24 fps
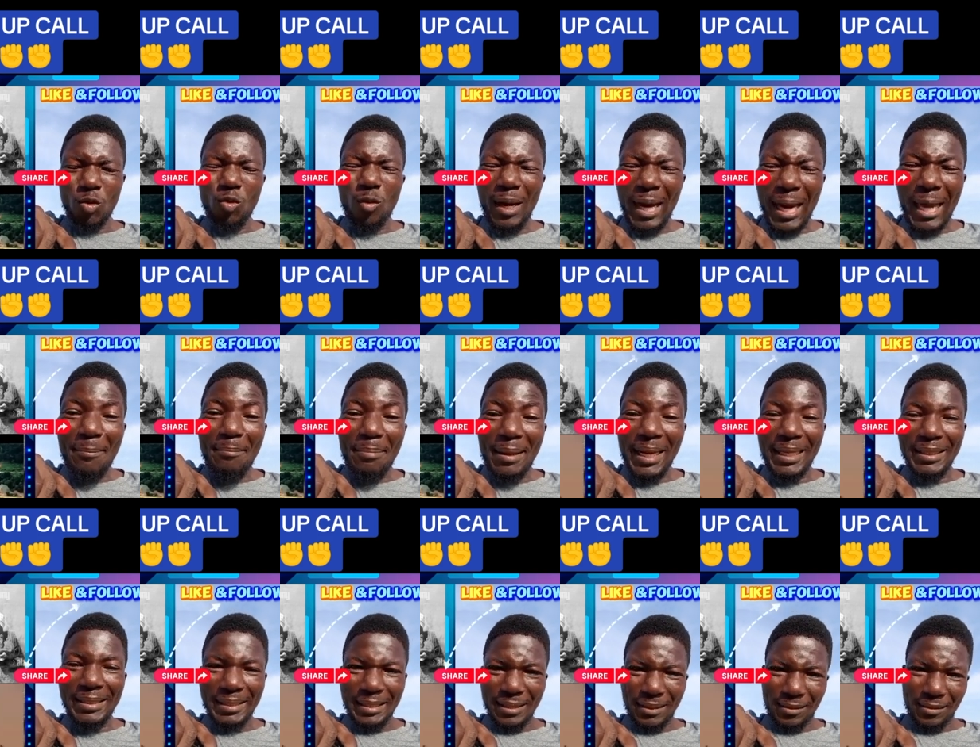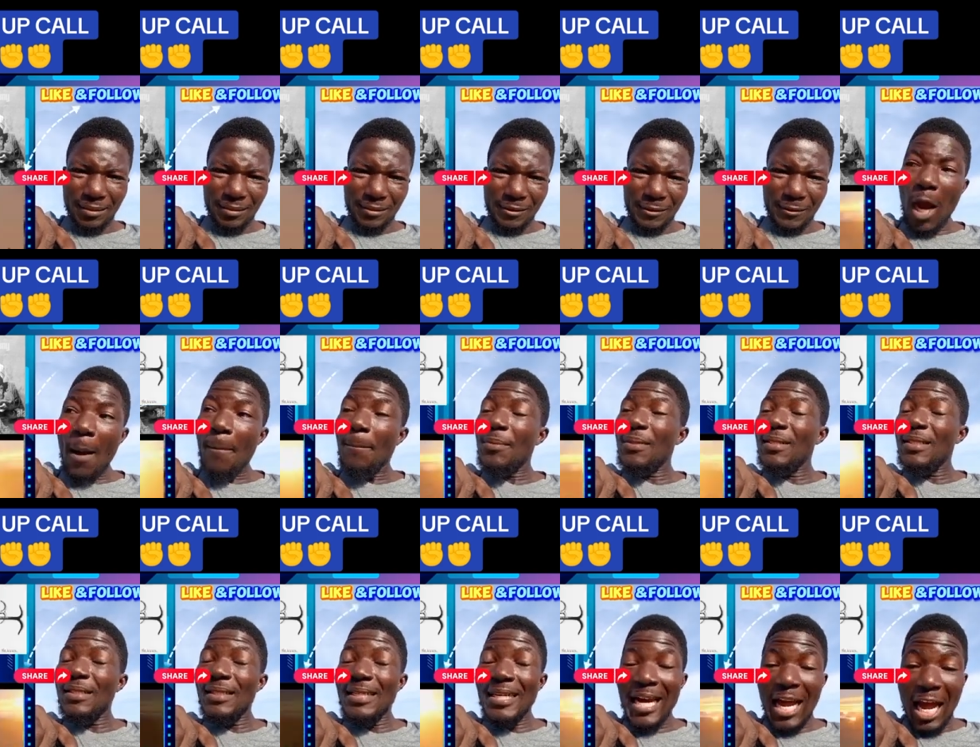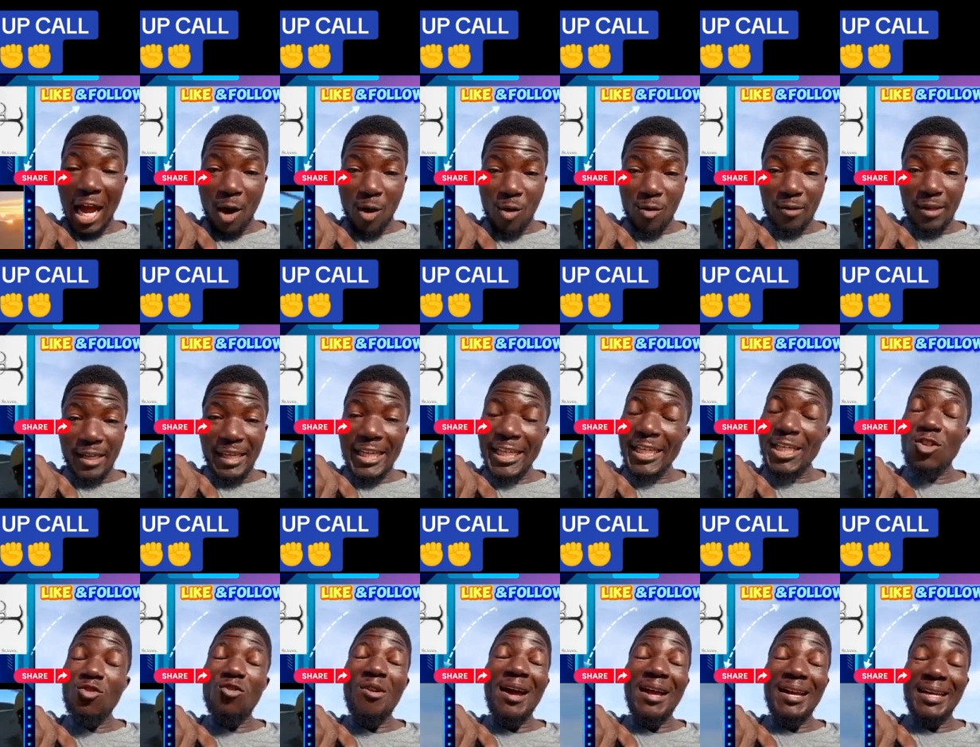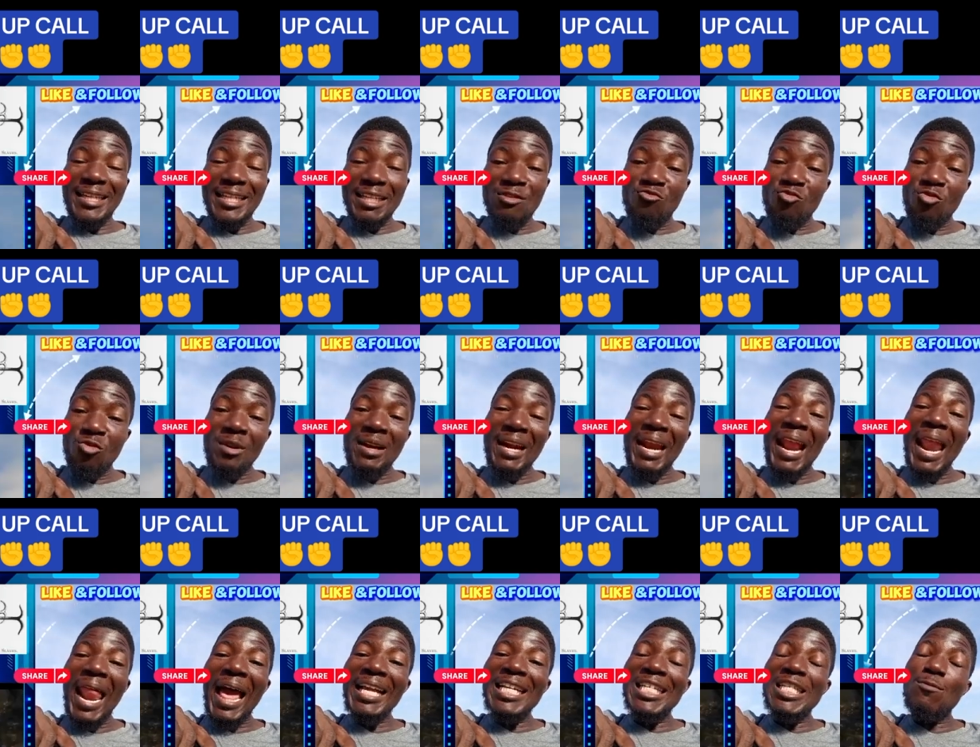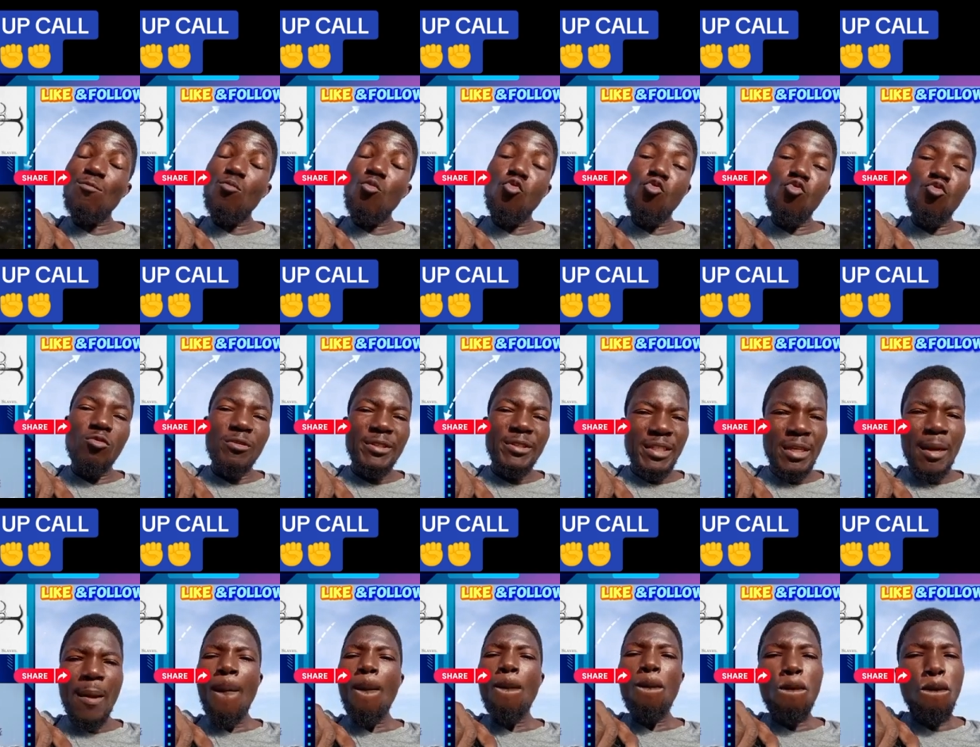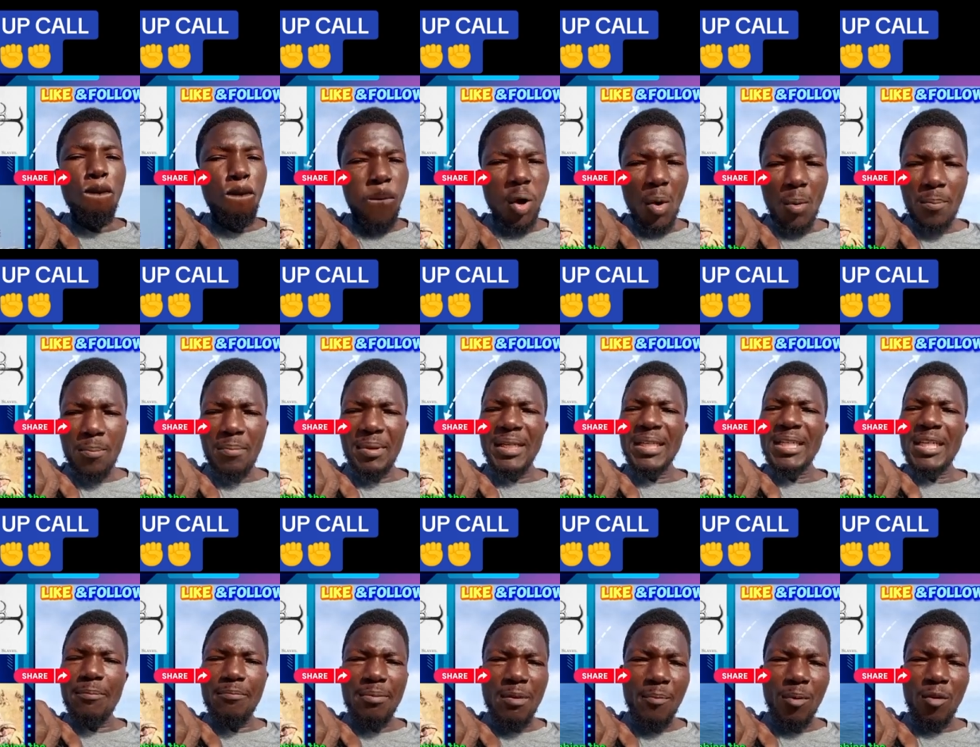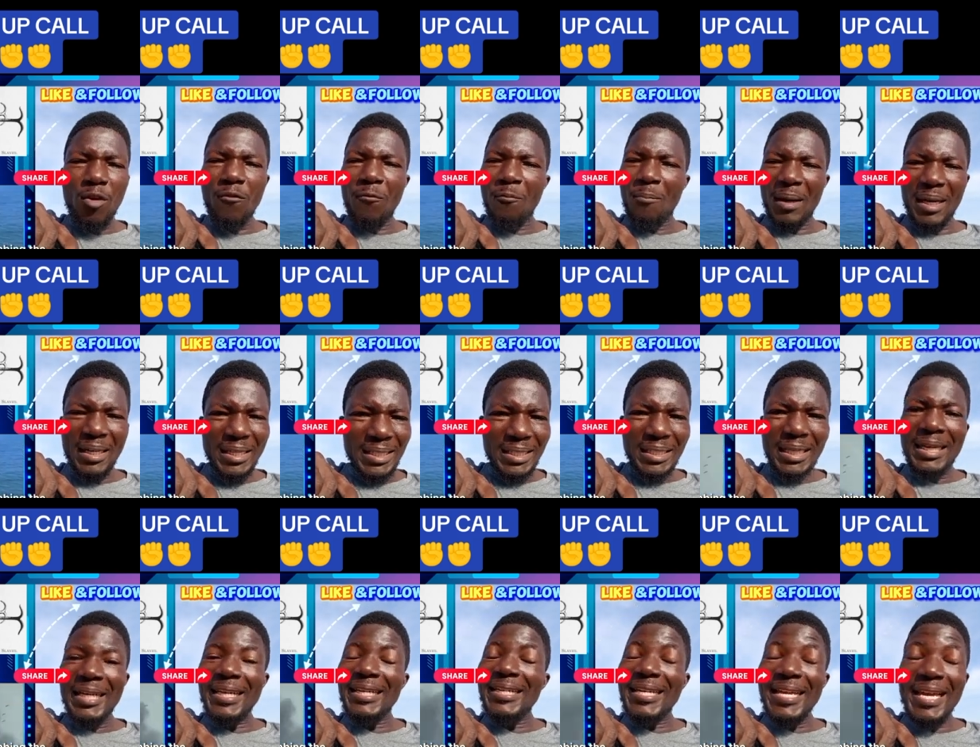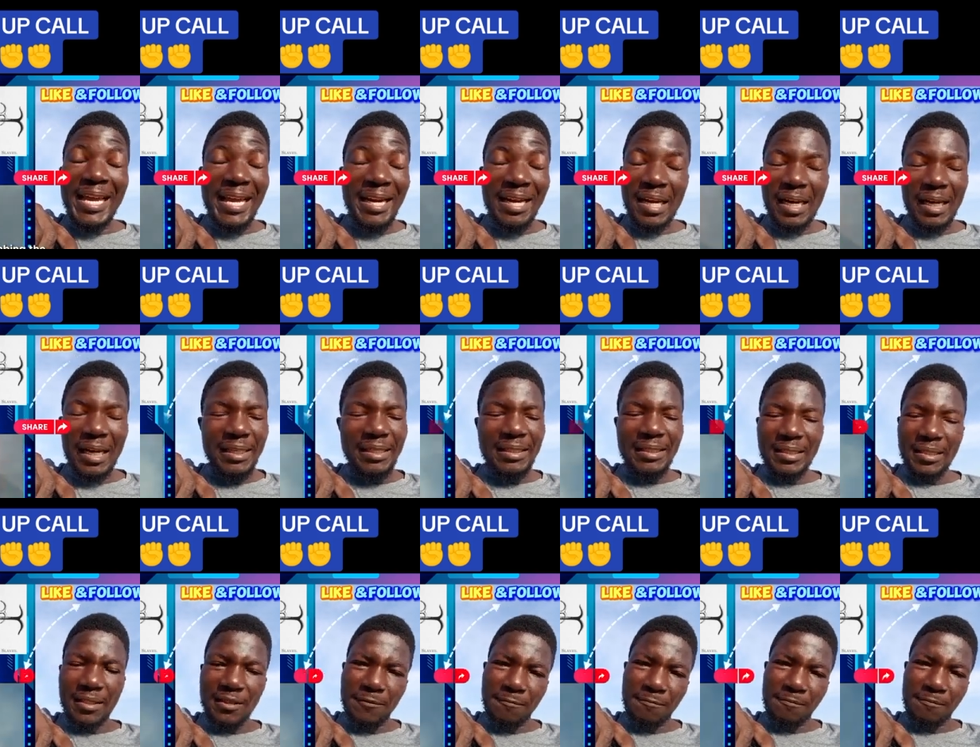You lie bad. Up till now, Israel in relaxed mood, bombing the people of Palestine day and night.